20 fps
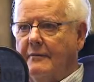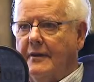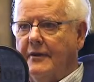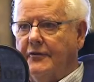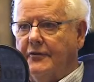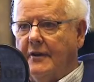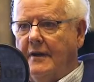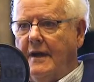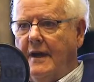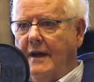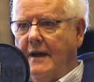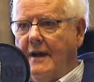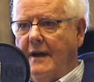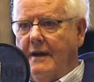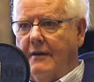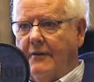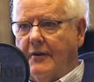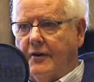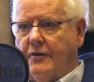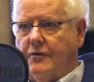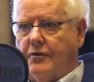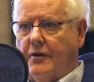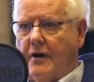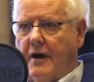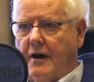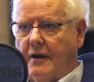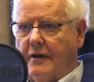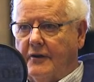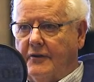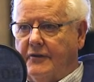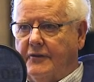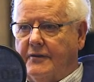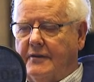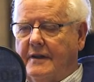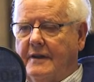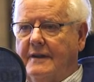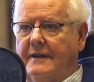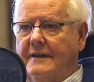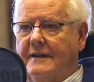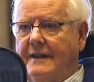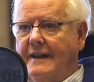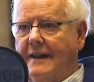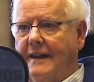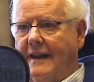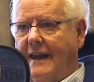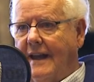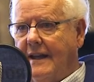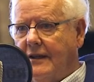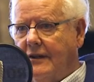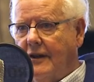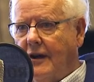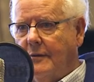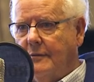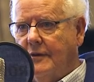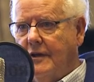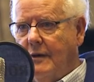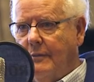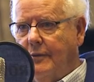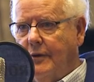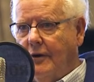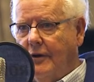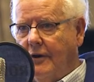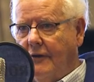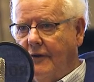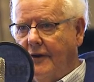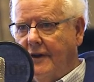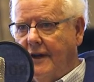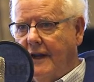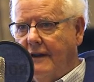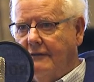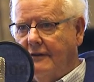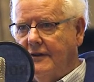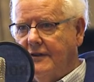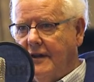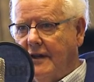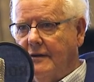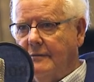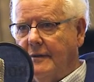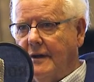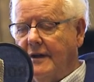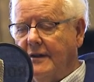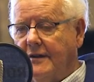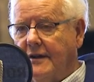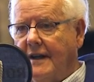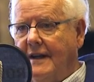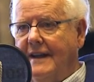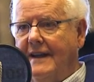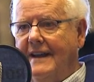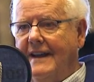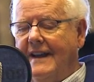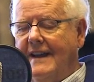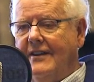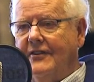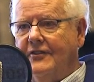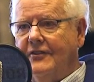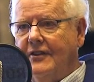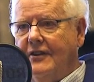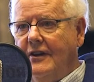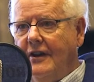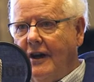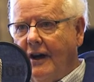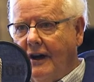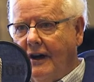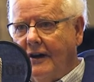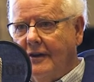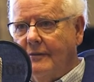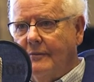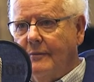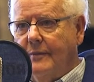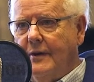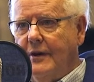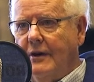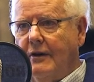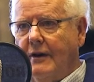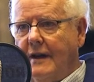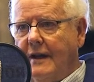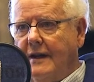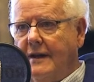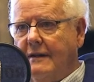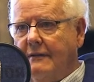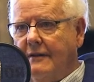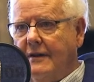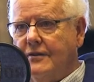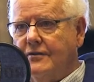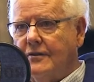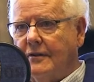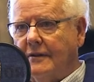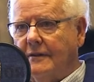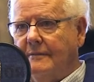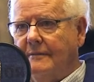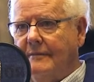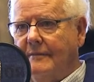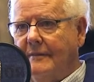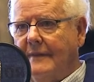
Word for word: words, the cross, like Yom Kippur, the Day of Atonement, is not purely individual.